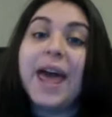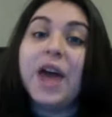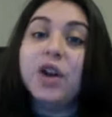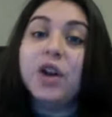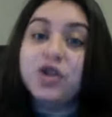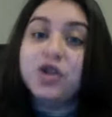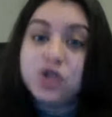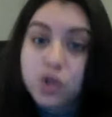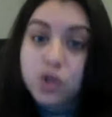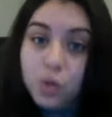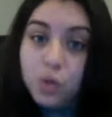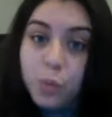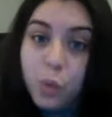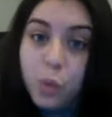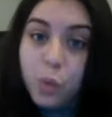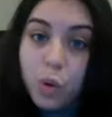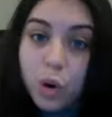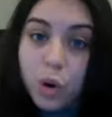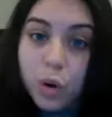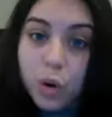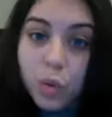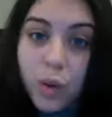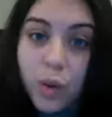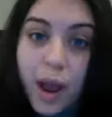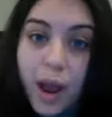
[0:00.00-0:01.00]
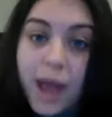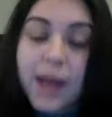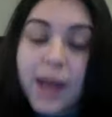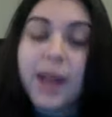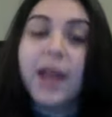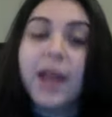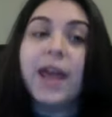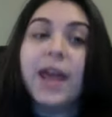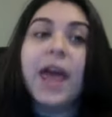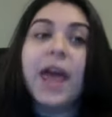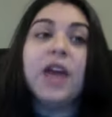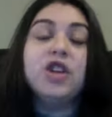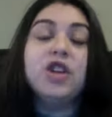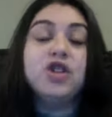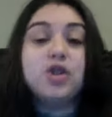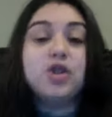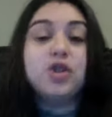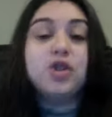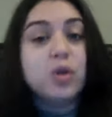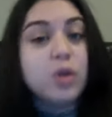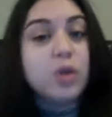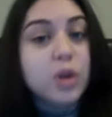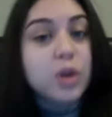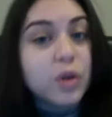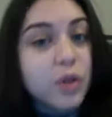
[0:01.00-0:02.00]
and do more writing and
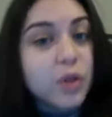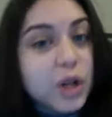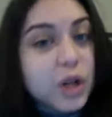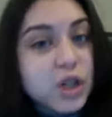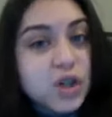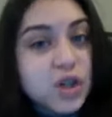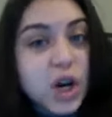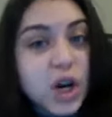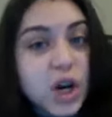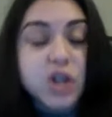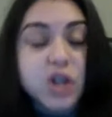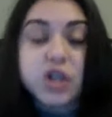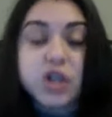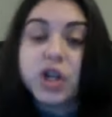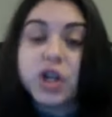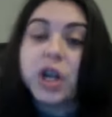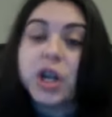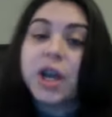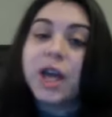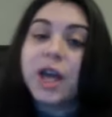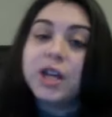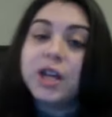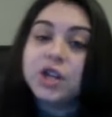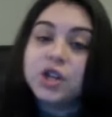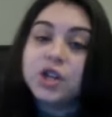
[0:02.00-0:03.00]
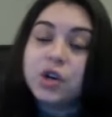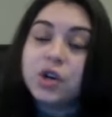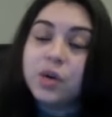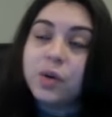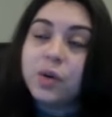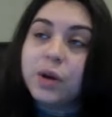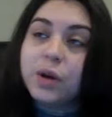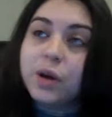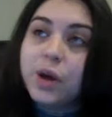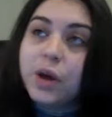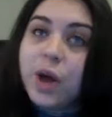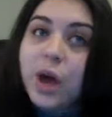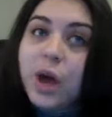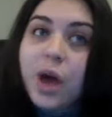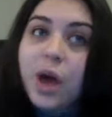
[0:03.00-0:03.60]
do the restructuring and do